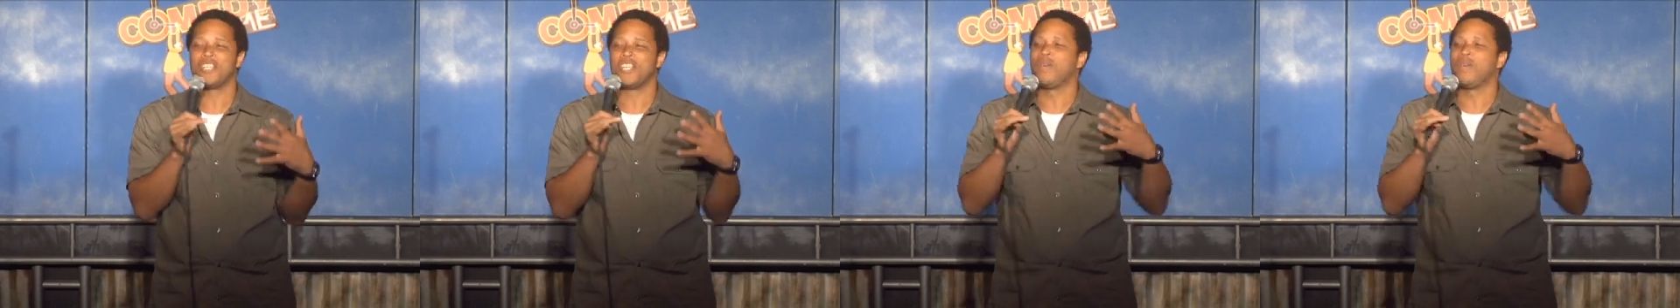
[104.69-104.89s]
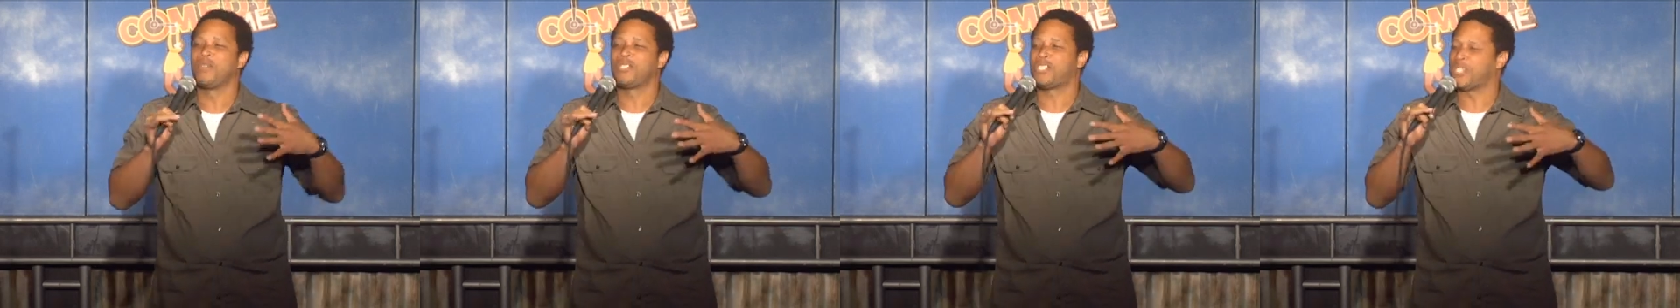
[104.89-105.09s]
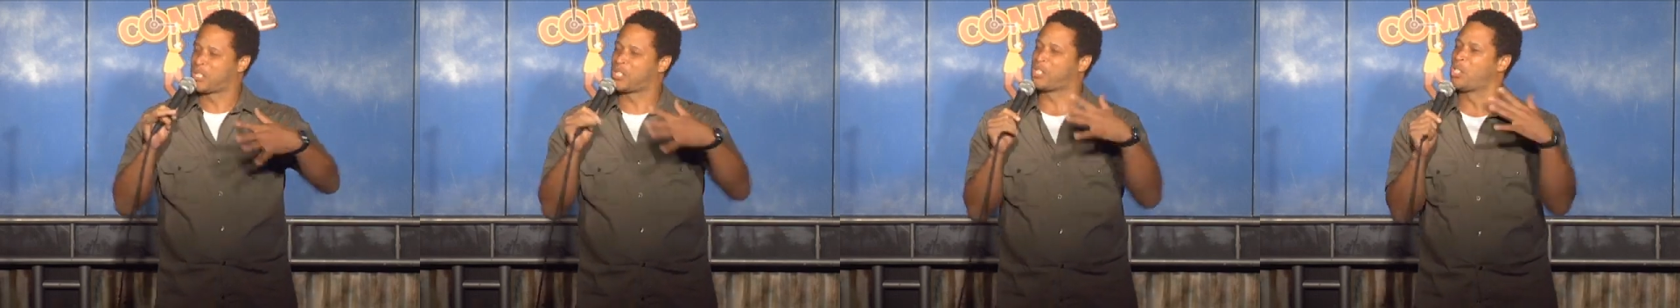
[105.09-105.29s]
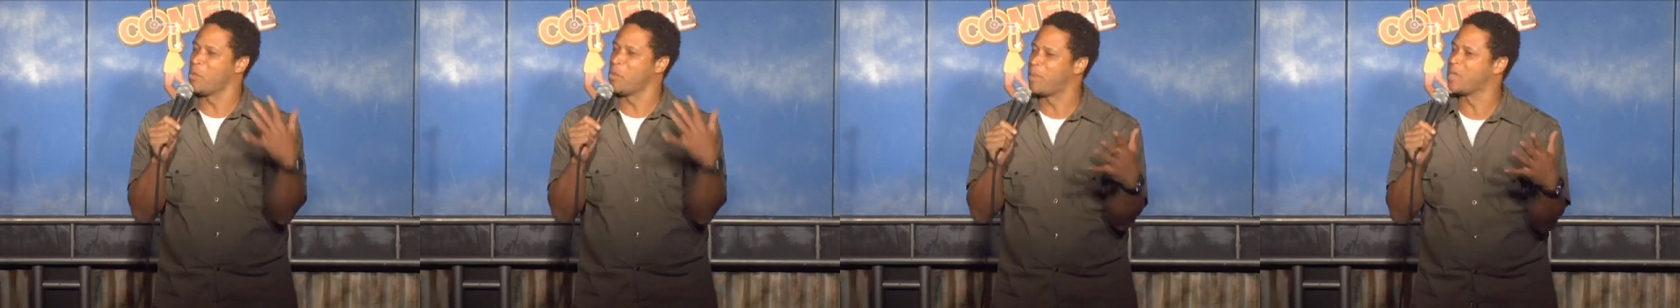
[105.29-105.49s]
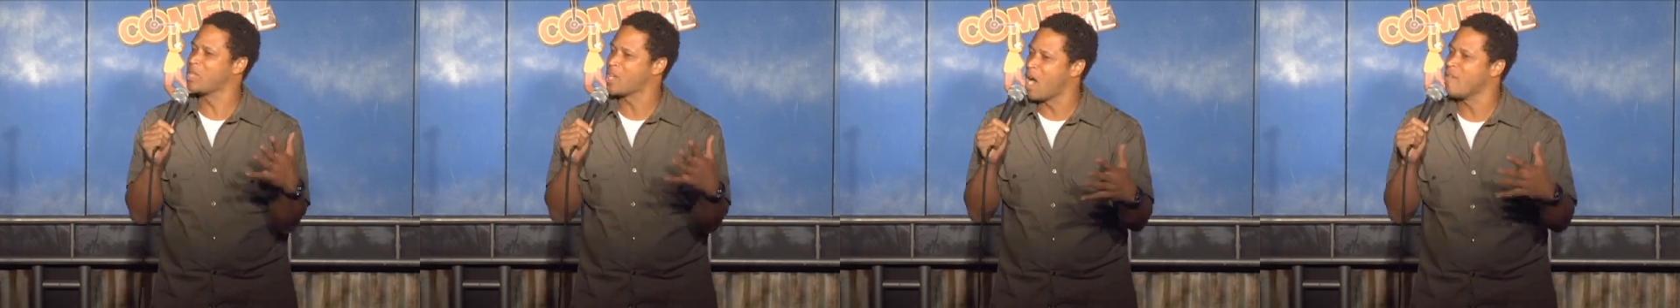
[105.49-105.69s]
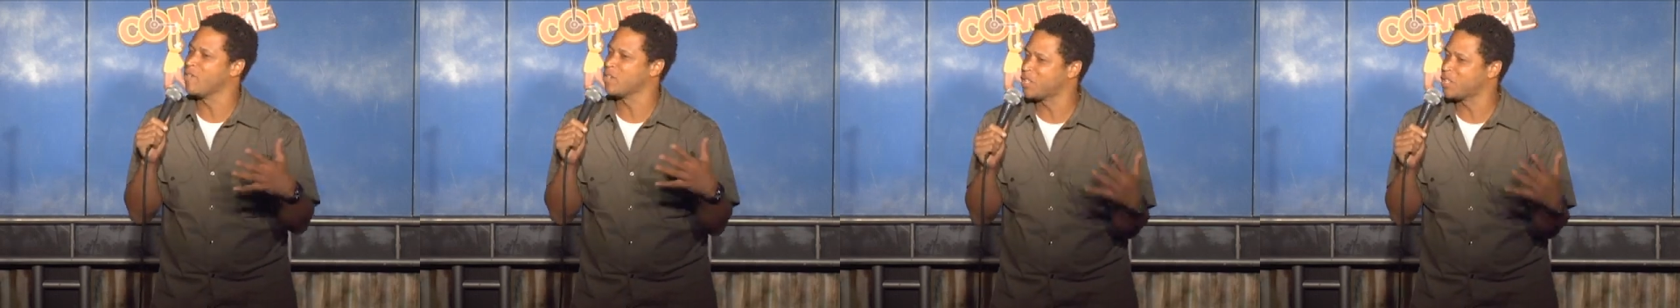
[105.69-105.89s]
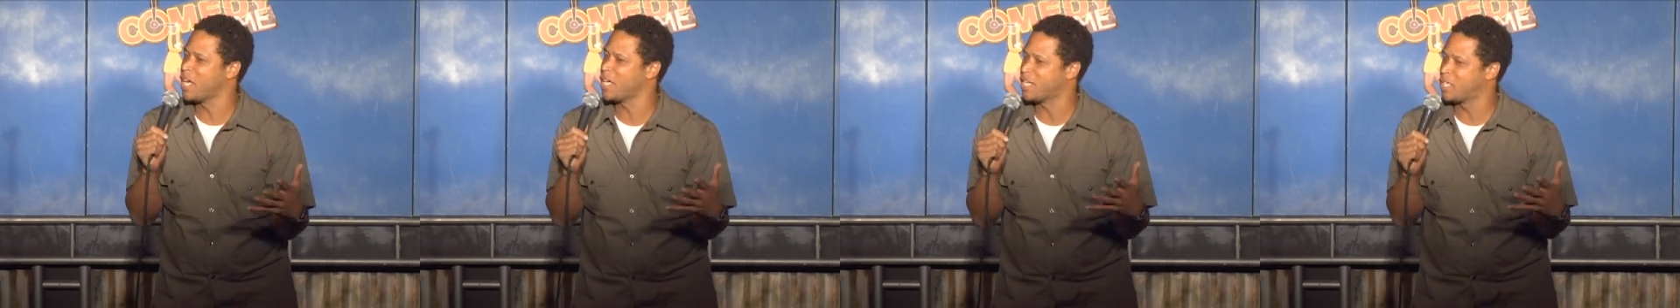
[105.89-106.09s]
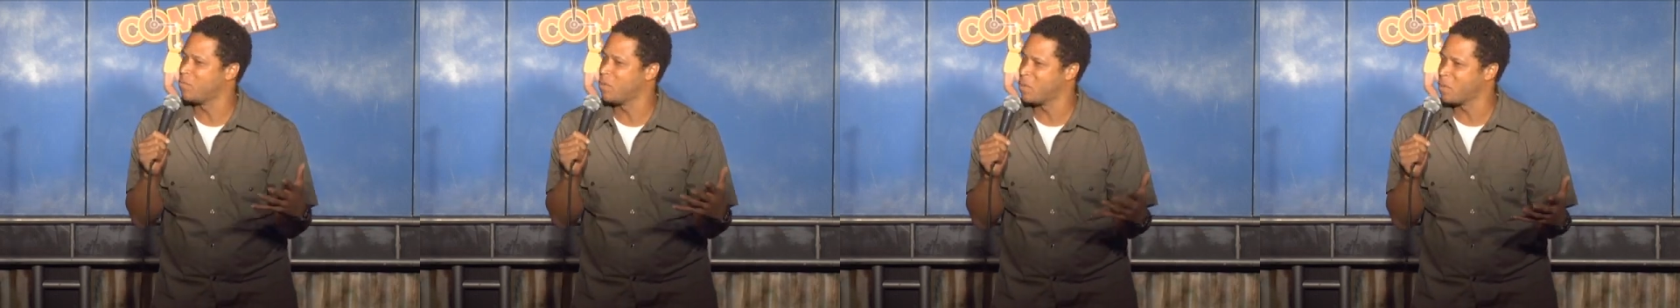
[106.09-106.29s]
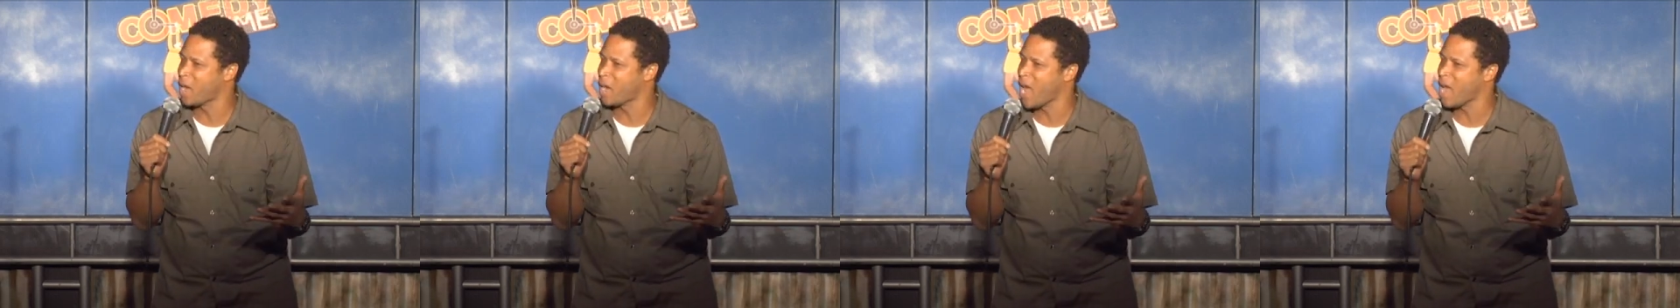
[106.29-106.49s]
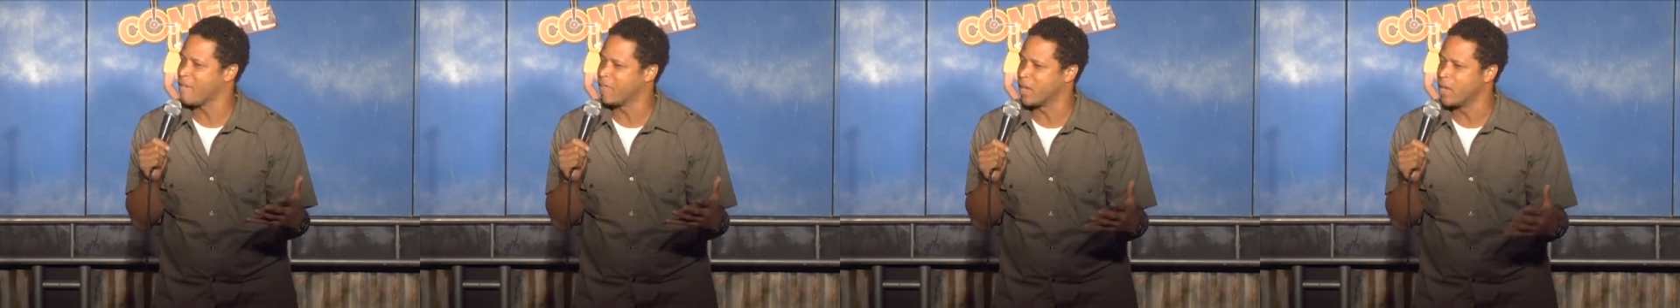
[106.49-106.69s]
It was just stupid conversation we were
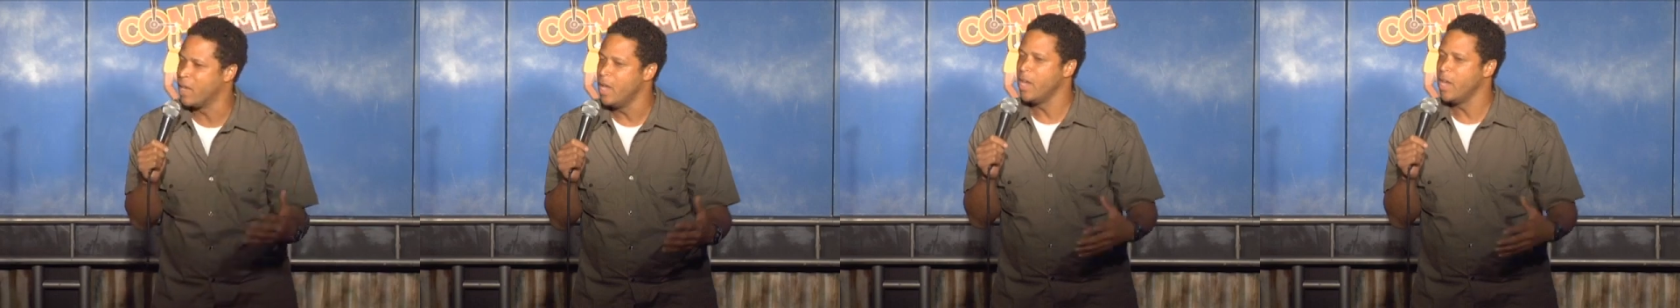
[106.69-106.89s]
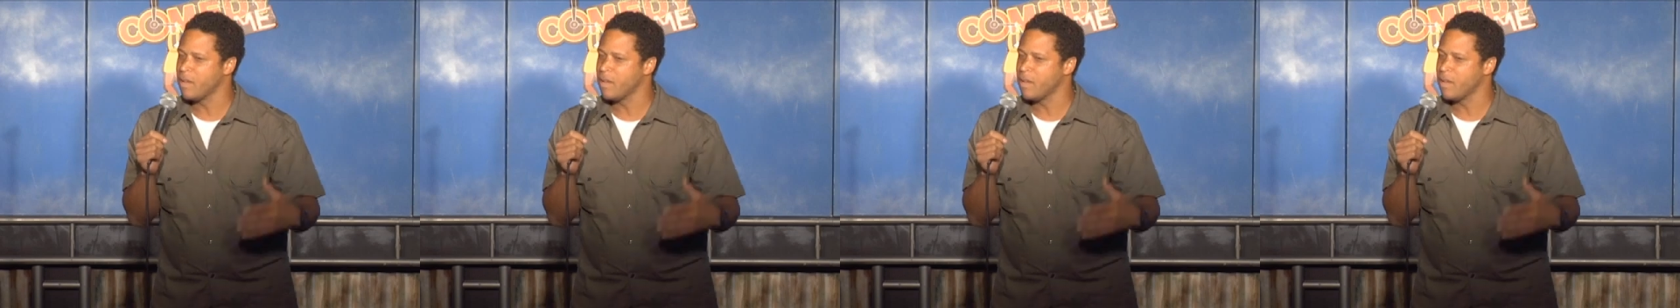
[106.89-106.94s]
having.